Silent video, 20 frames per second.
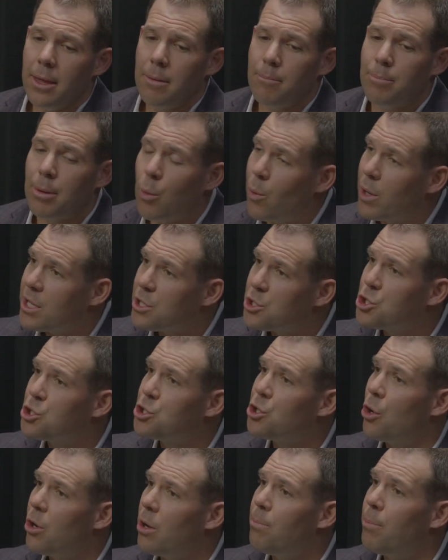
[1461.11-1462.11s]
But when it
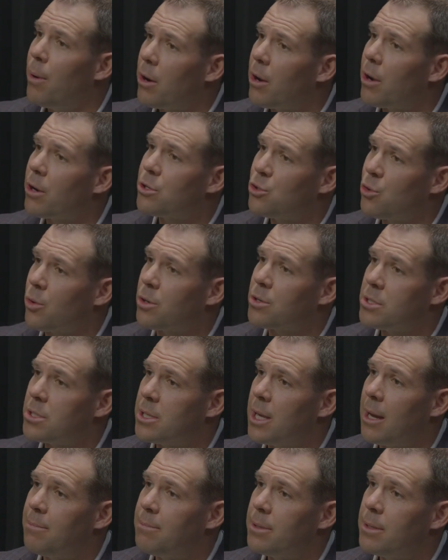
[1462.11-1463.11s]
showed up on our
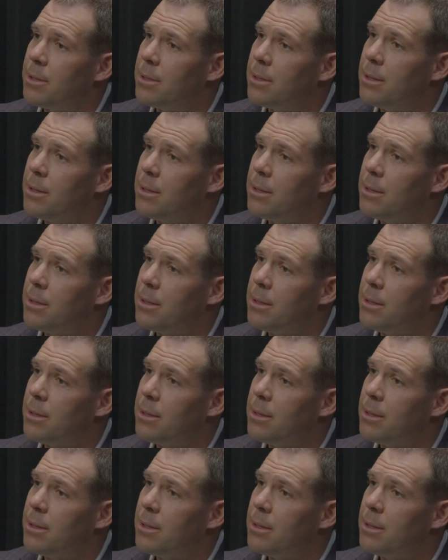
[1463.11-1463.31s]
doorstep,